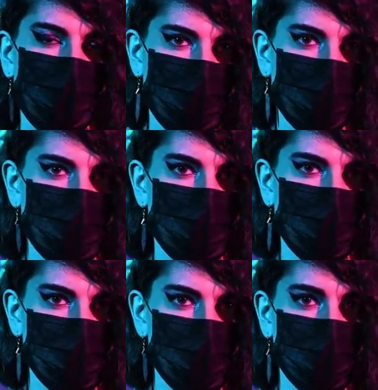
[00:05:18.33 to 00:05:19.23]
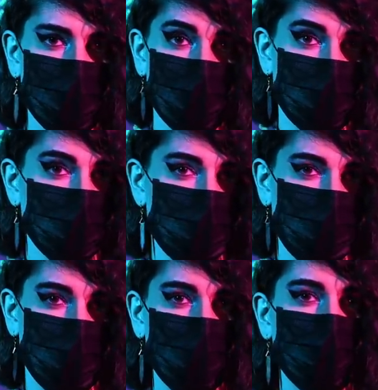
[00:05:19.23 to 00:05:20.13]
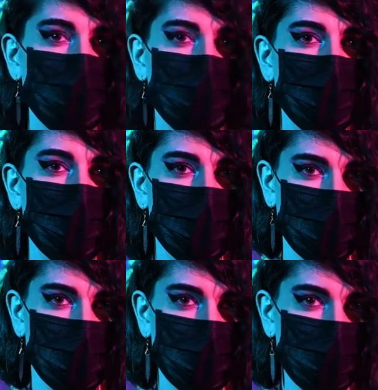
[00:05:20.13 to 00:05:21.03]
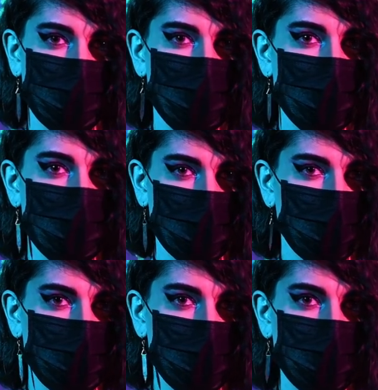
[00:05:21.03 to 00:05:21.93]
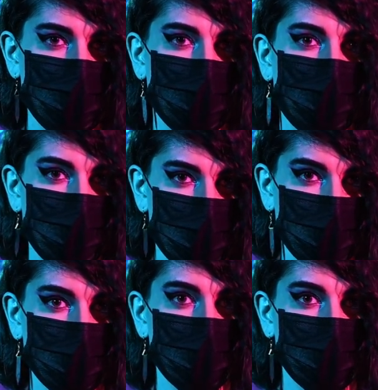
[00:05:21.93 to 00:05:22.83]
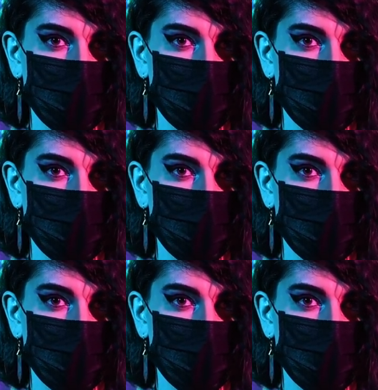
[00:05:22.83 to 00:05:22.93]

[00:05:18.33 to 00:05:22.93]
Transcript: as much as possible because it looks really weird and kind of defeats the entire purpose of concealing your